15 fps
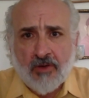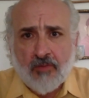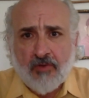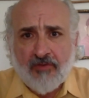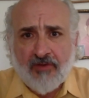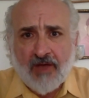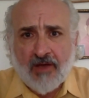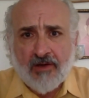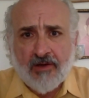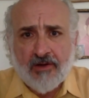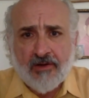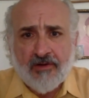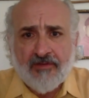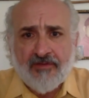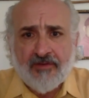
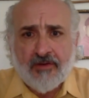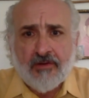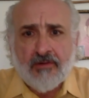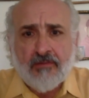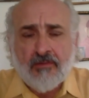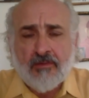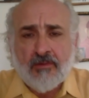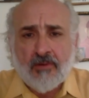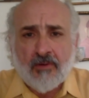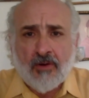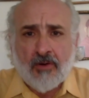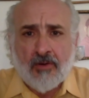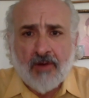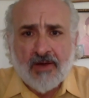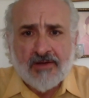provocative or
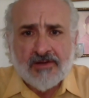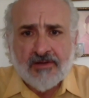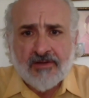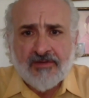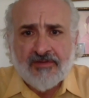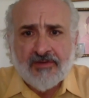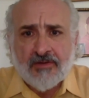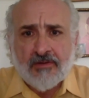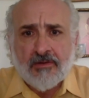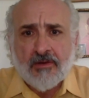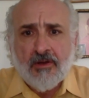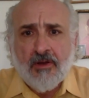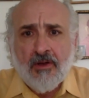aggressive and